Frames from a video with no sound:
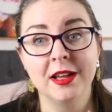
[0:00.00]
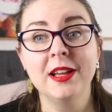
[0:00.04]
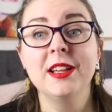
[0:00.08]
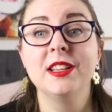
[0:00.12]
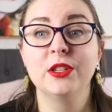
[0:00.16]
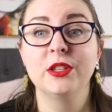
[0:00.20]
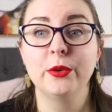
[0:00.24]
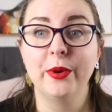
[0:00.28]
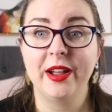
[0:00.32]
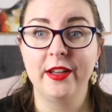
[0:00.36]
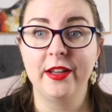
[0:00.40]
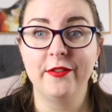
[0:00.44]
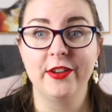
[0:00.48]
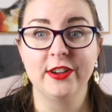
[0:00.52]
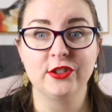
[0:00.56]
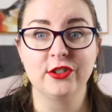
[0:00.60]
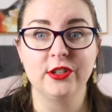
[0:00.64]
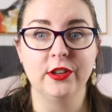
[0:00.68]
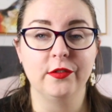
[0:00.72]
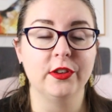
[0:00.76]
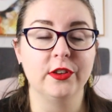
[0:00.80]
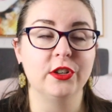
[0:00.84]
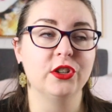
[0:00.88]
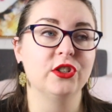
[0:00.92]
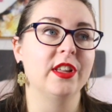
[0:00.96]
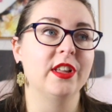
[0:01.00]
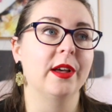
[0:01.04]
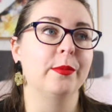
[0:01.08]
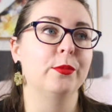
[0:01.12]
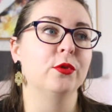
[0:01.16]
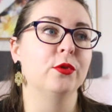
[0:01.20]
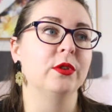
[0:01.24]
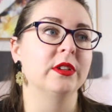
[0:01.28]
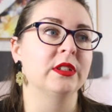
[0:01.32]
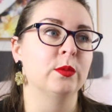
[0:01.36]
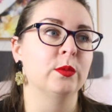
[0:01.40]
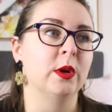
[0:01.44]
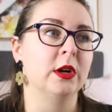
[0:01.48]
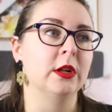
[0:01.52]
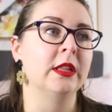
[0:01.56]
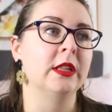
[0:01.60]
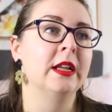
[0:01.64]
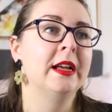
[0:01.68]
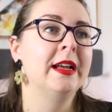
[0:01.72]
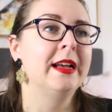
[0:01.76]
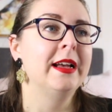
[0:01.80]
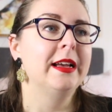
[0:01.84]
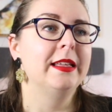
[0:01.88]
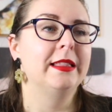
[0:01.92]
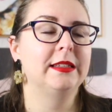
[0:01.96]
So I have actually finished that book as well.
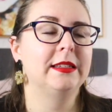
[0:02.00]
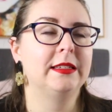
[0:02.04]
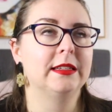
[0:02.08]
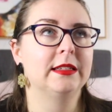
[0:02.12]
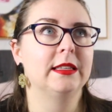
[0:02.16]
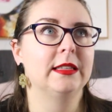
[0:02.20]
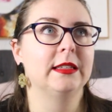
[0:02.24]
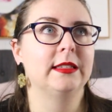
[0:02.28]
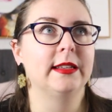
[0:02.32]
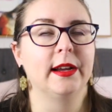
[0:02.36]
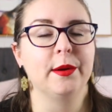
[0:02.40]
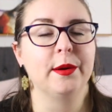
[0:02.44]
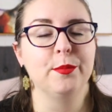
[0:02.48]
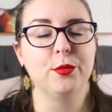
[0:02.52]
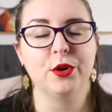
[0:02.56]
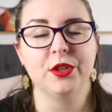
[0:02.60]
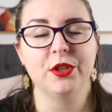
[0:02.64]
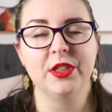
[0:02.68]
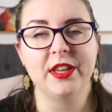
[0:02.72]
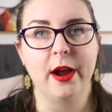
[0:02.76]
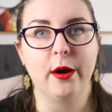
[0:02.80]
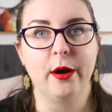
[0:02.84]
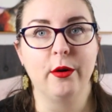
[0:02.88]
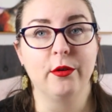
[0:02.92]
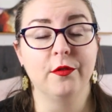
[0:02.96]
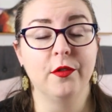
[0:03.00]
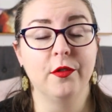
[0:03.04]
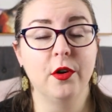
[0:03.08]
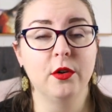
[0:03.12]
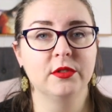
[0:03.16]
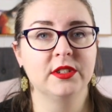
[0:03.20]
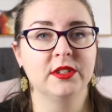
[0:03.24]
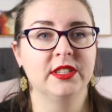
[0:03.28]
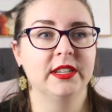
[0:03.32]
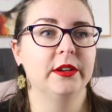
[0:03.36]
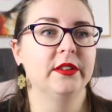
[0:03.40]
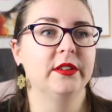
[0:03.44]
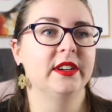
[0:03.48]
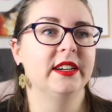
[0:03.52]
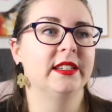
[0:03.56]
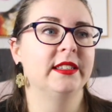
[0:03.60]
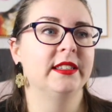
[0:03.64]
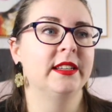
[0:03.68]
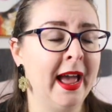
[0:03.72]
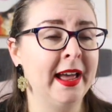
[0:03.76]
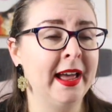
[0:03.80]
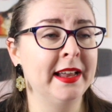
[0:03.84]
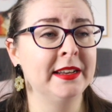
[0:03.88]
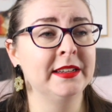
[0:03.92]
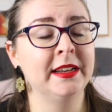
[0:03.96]
This is the second book in the Aaron Falk series
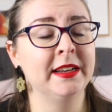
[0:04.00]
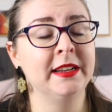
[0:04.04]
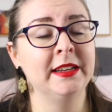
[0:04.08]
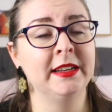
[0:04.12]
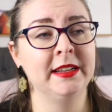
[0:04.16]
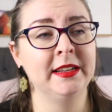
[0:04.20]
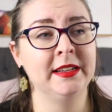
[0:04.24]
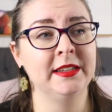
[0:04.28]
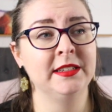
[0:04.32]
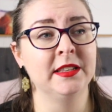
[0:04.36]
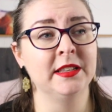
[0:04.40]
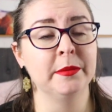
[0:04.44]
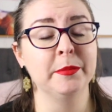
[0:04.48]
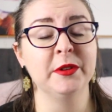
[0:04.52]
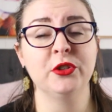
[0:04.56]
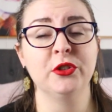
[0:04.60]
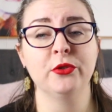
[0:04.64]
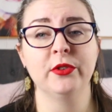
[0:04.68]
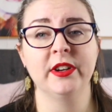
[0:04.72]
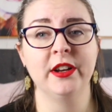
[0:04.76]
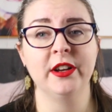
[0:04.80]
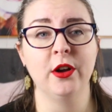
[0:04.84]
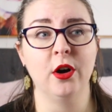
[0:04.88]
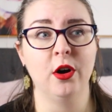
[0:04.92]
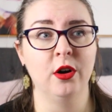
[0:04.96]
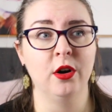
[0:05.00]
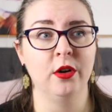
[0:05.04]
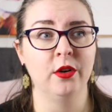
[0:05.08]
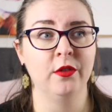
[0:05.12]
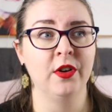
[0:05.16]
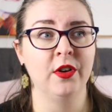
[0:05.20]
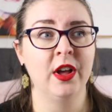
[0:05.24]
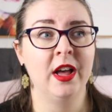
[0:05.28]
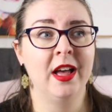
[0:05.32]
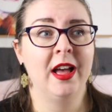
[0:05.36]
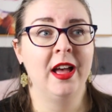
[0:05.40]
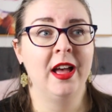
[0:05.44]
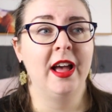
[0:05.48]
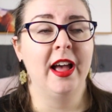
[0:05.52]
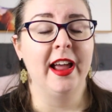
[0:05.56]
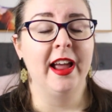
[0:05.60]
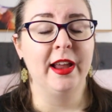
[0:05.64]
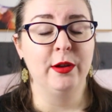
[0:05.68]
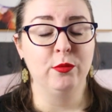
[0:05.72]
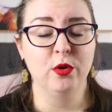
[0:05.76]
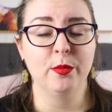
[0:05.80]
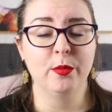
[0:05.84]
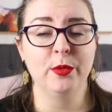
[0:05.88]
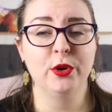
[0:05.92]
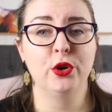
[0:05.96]
and it is the mystery of a
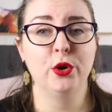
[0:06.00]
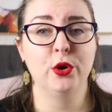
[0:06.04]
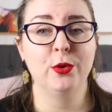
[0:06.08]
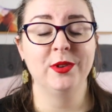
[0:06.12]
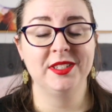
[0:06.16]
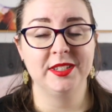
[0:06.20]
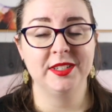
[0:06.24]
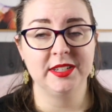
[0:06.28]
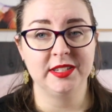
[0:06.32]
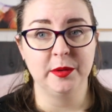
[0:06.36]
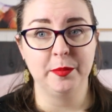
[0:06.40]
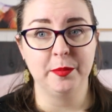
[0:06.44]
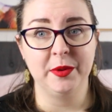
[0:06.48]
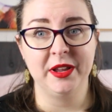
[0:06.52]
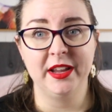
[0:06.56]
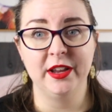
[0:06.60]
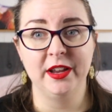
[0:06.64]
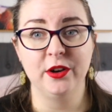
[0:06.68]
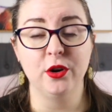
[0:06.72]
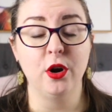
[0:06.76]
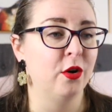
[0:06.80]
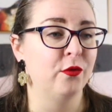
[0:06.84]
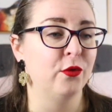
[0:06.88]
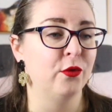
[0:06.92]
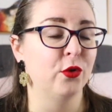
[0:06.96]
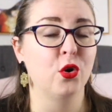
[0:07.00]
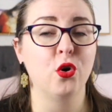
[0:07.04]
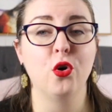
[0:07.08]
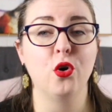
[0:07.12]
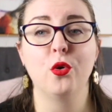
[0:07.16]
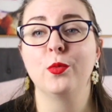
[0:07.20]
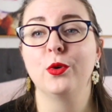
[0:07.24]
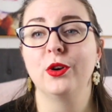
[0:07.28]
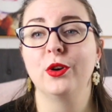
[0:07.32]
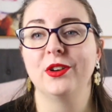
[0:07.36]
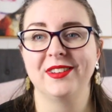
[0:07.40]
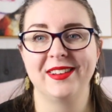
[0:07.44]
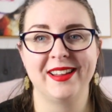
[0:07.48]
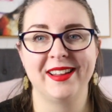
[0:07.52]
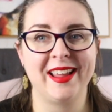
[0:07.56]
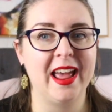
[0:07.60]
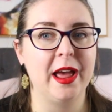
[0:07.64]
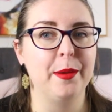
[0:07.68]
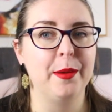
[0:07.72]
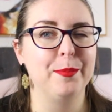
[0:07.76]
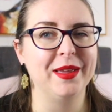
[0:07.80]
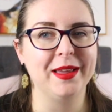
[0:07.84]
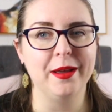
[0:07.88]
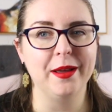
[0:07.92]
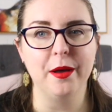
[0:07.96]
woman who has disappeared off a corporate
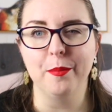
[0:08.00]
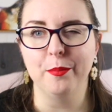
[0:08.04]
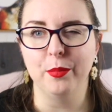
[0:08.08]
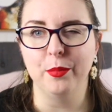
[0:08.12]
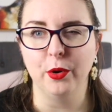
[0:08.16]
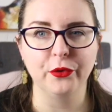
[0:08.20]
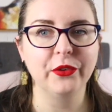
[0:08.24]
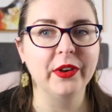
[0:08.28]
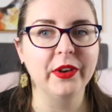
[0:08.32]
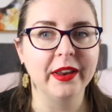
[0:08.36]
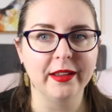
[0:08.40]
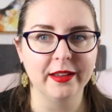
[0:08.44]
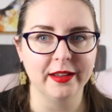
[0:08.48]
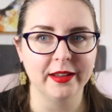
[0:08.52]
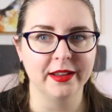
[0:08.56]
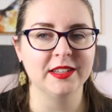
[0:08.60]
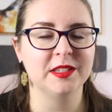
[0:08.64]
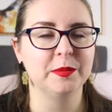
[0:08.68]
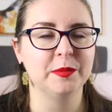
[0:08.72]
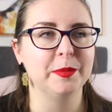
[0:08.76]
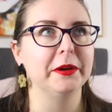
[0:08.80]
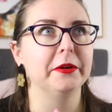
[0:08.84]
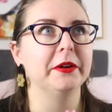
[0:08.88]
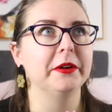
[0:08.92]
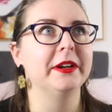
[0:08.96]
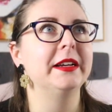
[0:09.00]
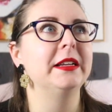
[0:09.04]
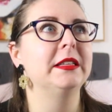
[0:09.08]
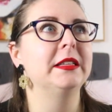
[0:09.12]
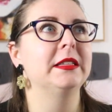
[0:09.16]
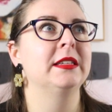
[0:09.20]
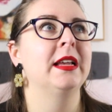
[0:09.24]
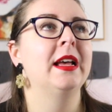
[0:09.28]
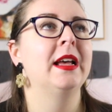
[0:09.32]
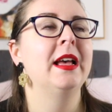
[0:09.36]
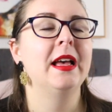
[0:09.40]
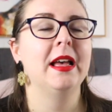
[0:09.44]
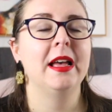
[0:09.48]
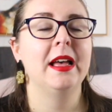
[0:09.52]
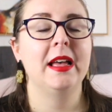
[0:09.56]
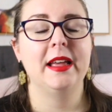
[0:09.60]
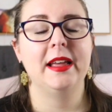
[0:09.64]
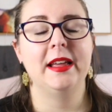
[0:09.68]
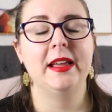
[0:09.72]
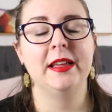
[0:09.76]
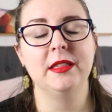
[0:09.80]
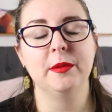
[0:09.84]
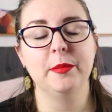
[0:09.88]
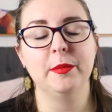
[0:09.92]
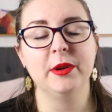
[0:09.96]
camping bonding experience
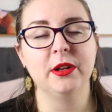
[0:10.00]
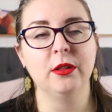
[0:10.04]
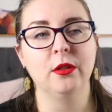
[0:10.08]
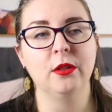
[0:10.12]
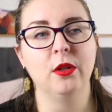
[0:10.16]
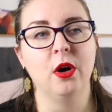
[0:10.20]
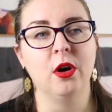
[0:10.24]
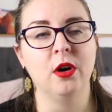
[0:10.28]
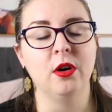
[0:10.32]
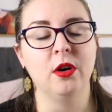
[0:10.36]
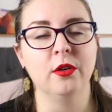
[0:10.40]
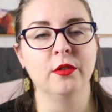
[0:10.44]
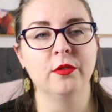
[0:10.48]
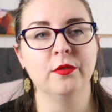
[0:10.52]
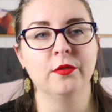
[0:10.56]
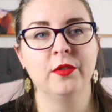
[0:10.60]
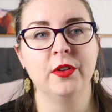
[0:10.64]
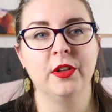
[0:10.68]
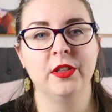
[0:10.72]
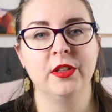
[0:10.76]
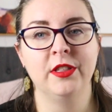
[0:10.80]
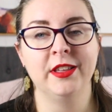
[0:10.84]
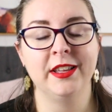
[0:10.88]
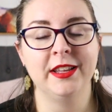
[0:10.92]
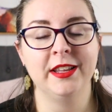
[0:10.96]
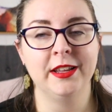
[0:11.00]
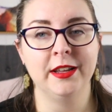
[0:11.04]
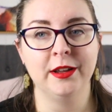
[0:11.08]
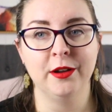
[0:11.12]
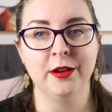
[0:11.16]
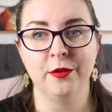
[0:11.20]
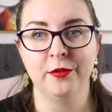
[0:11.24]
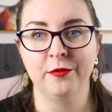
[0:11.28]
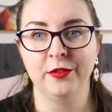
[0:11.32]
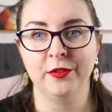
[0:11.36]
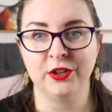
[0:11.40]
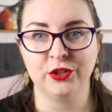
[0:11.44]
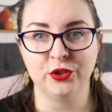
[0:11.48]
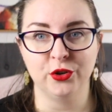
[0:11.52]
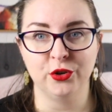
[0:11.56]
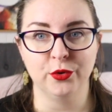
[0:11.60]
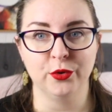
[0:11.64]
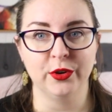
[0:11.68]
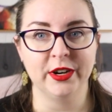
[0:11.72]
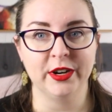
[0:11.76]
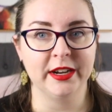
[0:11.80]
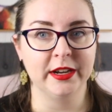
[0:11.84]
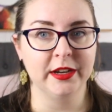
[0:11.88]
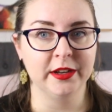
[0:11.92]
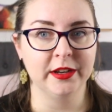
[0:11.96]
in the middle of the
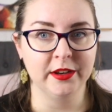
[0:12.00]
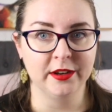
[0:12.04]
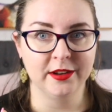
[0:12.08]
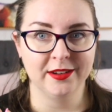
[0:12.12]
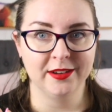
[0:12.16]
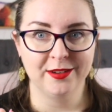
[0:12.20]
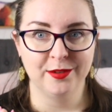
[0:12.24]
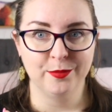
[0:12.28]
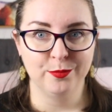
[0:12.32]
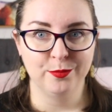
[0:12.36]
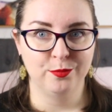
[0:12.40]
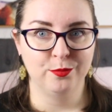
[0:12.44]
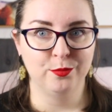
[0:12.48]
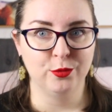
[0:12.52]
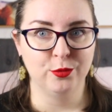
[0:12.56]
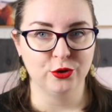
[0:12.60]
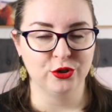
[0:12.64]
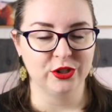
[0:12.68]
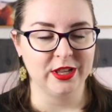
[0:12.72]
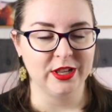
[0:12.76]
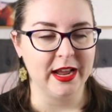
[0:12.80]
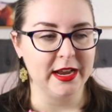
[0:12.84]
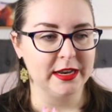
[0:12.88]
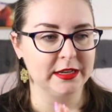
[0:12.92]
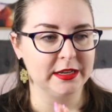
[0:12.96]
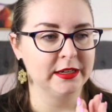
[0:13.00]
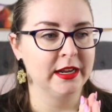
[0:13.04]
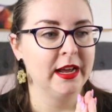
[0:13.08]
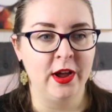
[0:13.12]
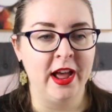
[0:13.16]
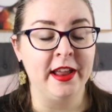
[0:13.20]
Victorian bushland.